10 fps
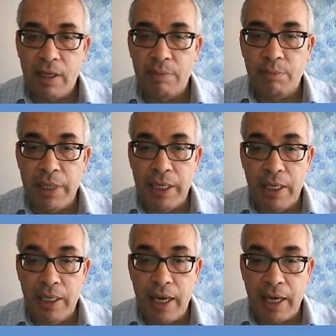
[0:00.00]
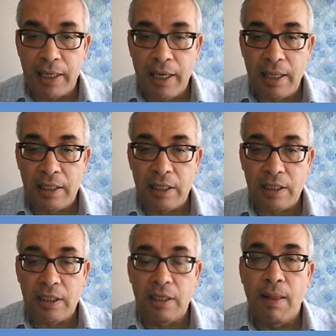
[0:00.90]
Be, again, this is
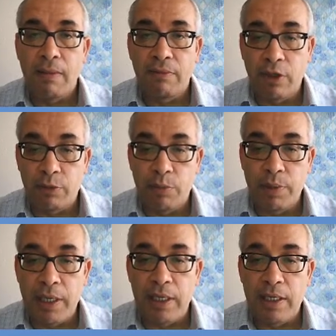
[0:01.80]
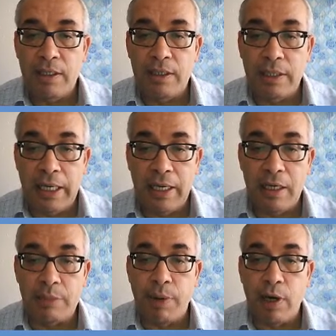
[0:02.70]
verb to be, seen is
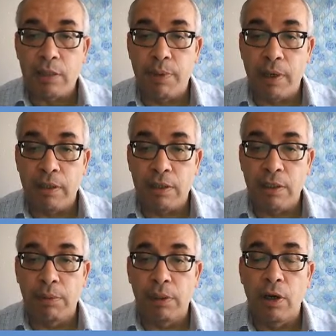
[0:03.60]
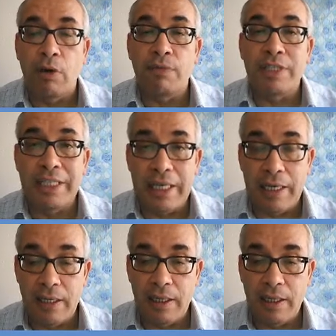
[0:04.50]
past participle of see.